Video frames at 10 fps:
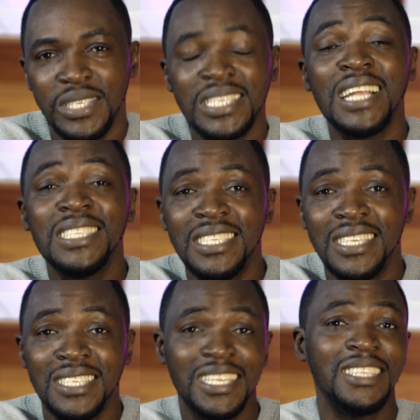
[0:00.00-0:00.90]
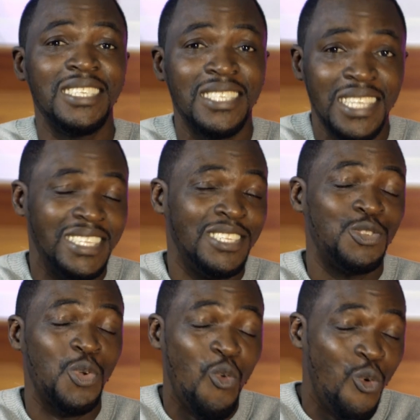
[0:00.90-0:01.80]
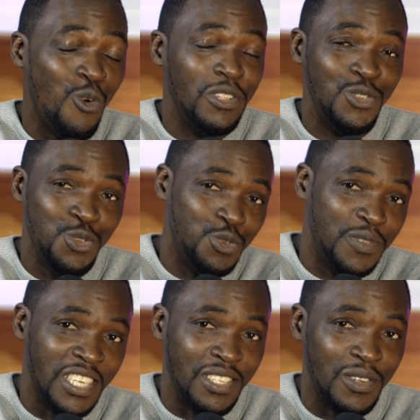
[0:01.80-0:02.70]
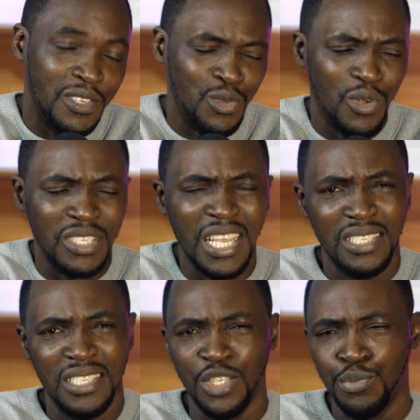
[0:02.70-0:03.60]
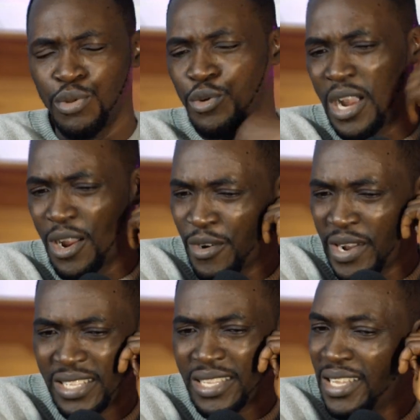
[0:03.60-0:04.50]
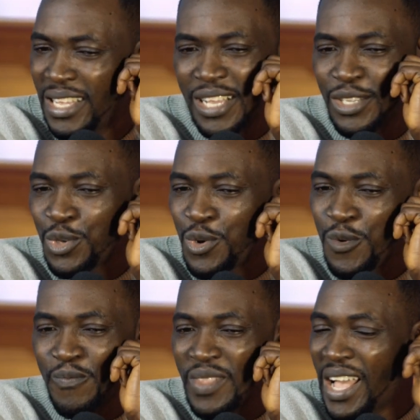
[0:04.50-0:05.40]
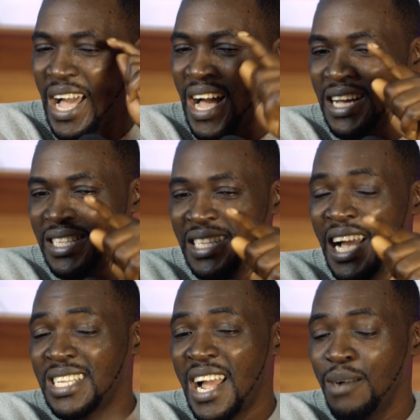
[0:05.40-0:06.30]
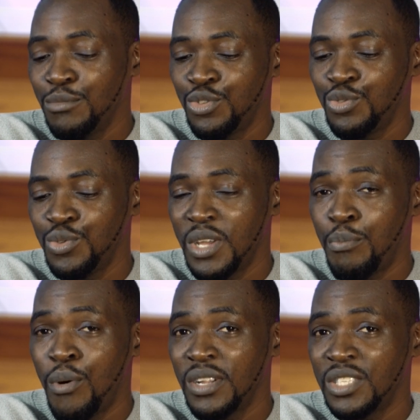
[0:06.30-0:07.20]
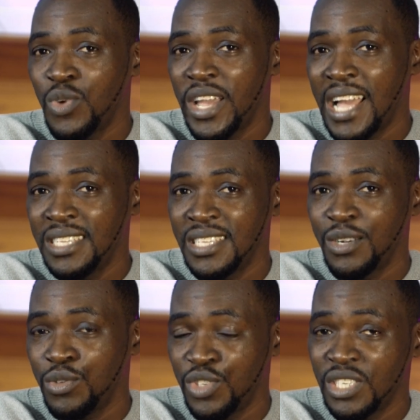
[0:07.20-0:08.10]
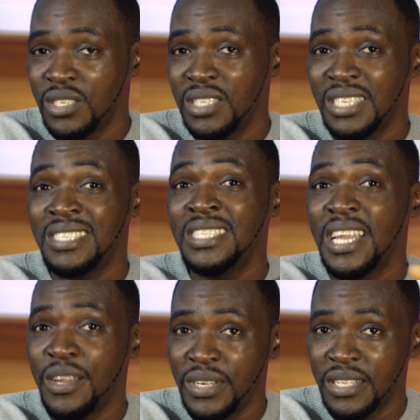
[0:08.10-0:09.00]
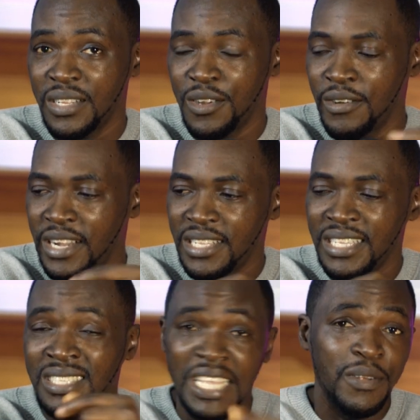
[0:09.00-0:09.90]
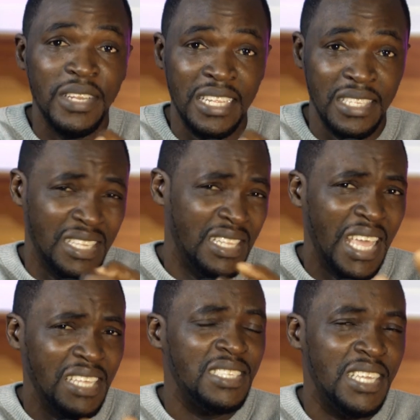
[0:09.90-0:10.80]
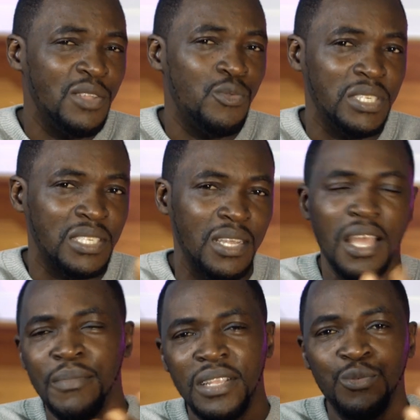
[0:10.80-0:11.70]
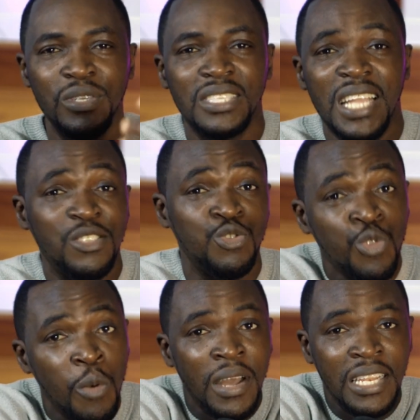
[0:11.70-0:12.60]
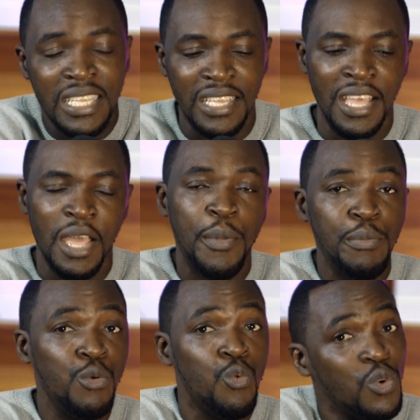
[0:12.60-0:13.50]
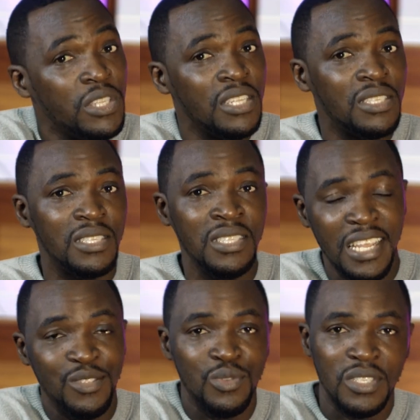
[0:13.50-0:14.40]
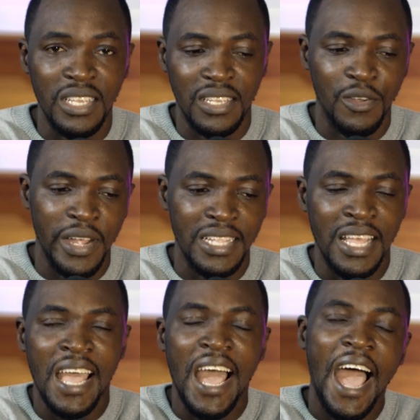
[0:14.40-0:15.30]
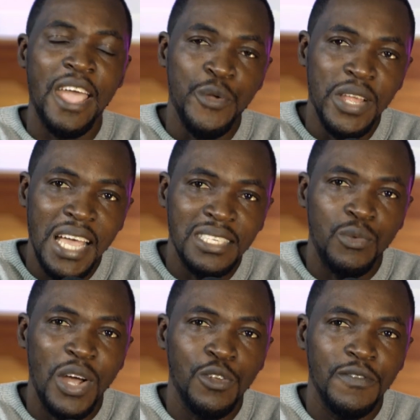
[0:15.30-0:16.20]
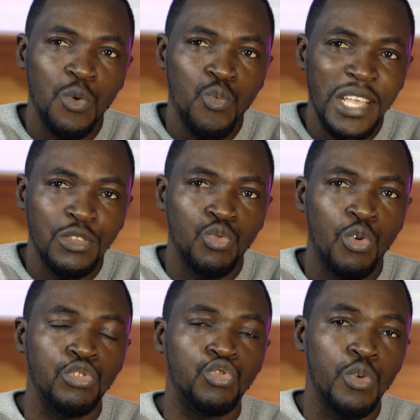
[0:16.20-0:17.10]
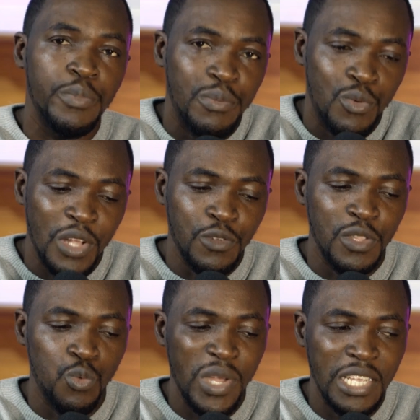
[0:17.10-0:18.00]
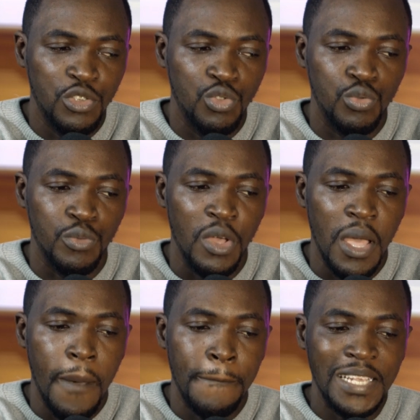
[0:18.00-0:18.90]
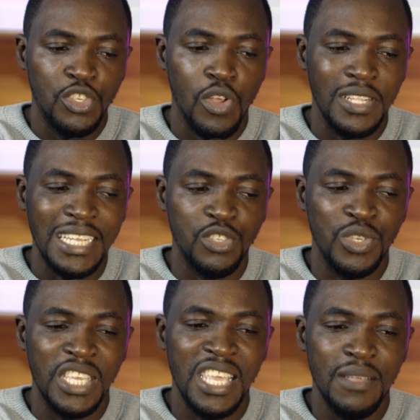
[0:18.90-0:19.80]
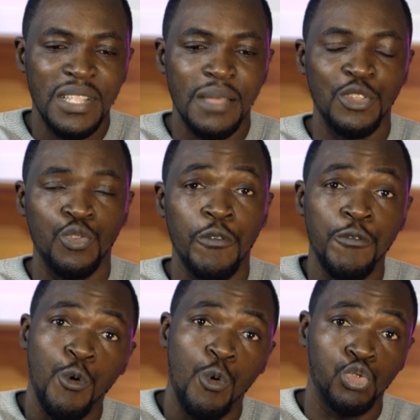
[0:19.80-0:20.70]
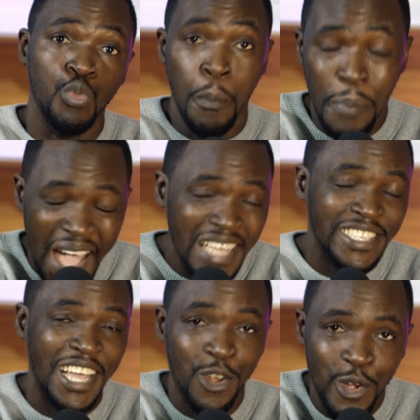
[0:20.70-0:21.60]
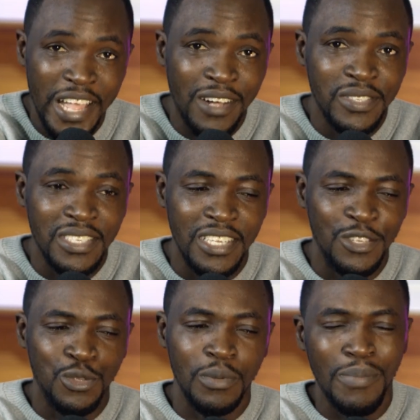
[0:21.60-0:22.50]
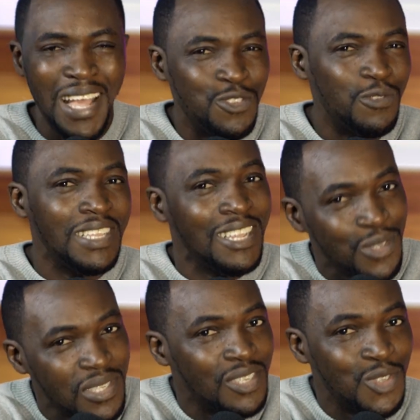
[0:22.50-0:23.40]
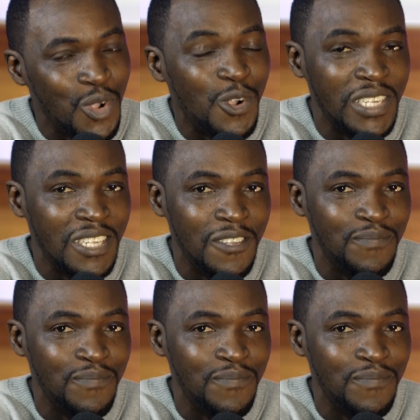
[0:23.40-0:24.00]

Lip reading: Scanty. Scanty started his own YouTube channel. It's called Scanty Explorer, all right. So that comes to the point where I said Kojo Sheldon is daring, all right. He's daring and he likes taking risk. I mean, risk that normally people wouldn't dare to take, all right. I realized that one of the ways to control people, one of the ways to make sure that you keep them in your fold, to buy their loyalty, is to be part of their success story.